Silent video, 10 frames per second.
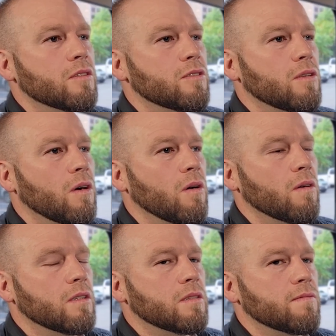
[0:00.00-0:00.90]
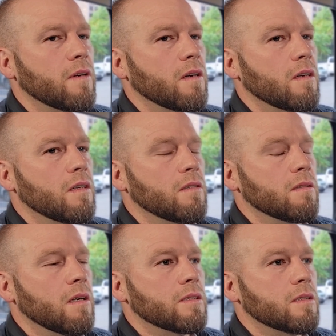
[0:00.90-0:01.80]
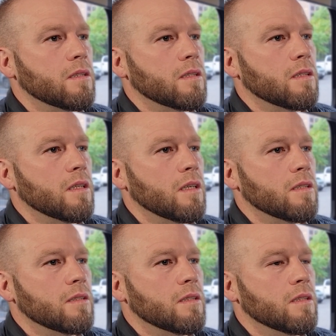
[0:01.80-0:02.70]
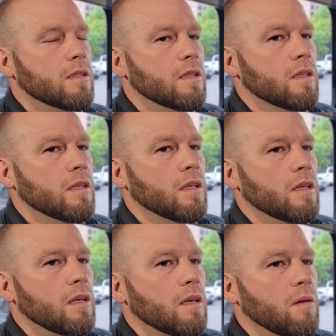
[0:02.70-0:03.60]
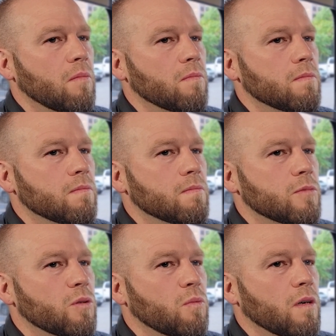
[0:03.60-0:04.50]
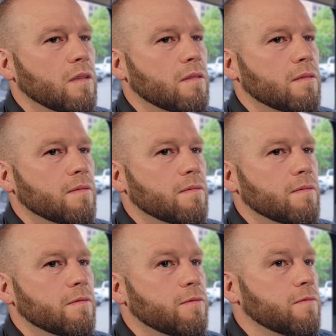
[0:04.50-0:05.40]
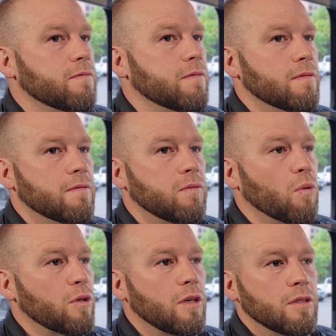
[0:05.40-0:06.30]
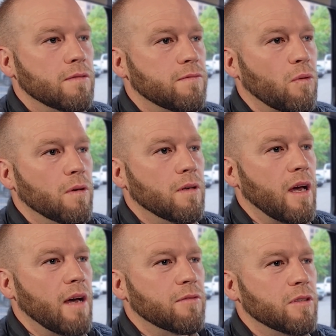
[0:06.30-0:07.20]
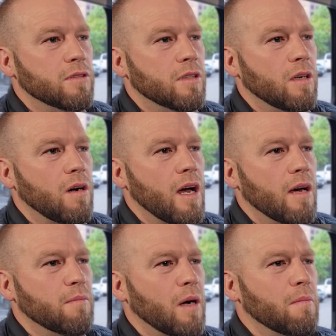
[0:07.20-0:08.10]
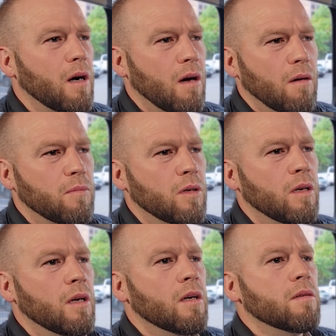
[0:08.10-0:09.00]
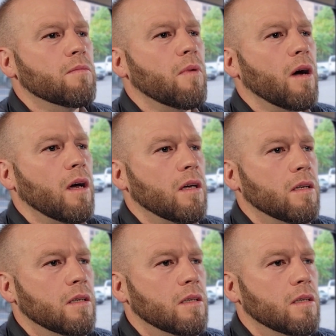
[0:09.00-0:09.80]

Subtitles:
So it's very interesting that, 4.5 years ago, I had my mom, my